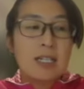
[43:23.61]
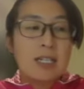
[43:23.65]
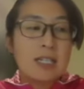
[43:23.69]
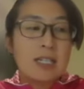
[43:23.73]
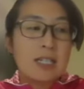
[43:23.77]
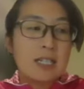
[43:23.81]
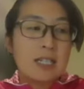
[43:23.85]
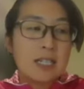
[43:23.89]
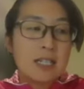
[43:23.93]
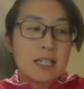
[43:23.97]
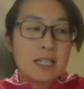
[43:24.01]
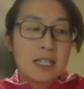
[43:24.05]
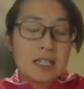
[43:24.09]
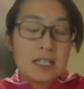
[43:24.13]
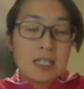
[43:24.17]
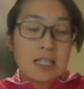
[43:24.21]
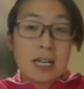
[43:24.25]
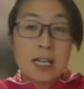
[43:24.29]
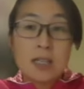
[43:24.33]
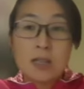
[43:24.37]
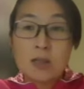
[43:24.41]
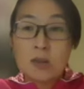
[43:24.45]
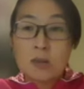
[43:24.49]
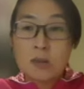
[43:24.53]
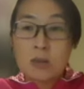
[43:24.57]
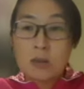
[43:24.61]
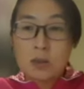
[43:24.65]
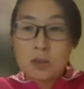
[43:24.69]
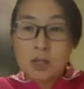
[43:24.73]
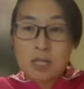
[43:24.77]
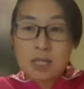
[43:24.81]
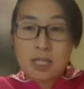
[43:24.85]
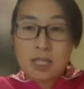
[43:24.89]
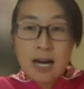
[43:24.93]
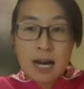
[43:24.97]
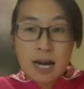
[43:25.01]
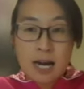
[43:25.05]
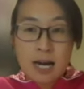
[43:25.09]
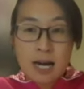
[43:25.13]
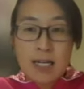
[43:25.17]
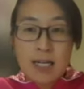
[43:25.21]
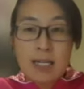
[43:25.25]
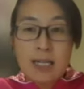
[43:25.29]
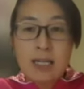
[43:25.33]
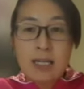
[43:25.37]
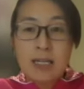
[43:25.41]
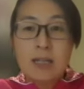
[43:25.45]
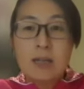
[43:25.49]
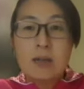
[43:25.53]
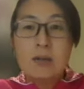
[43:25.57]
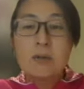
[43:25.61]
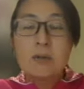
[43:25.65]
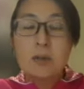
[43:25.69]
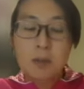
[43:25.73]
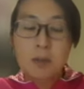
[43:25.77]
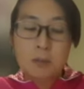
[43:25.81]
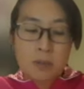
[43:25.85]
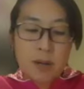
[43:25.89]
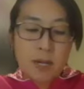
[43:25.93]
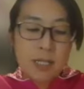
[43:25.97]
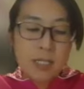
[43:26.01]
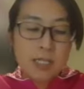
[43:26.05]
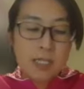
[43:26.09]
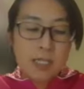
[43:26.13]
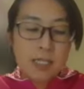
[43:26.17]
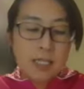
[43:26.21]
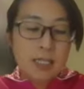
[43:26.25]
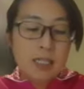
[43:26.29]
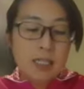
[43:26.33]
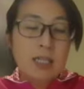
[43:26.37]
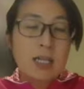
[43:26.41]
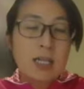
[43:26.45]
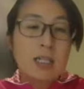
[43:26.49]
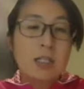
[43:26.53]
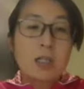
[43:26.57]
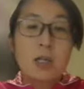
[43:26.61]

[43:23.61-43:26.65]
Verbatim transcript: the chance of UTI for the patient.